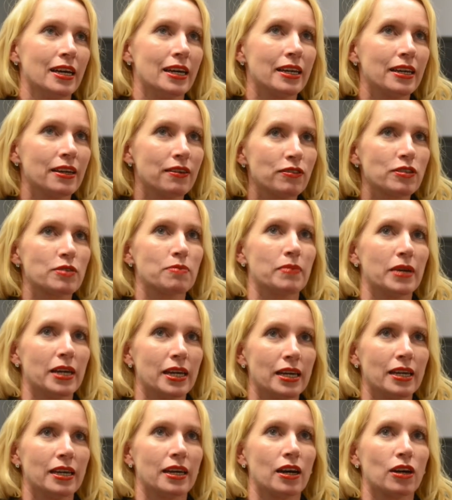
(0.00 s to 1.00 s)
gives
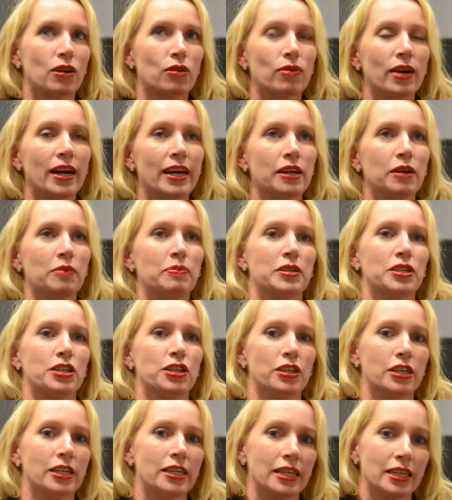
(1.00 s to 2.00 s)
me a great
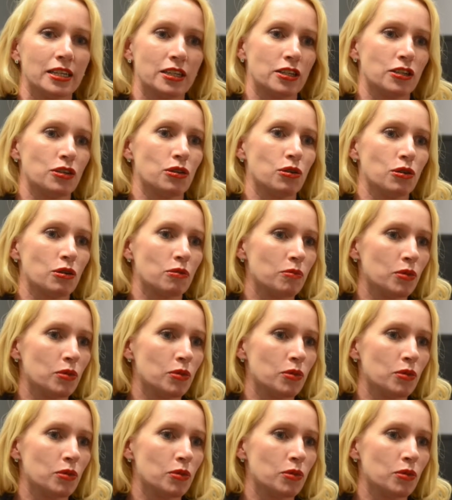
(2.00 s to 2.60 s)
opportunity to talk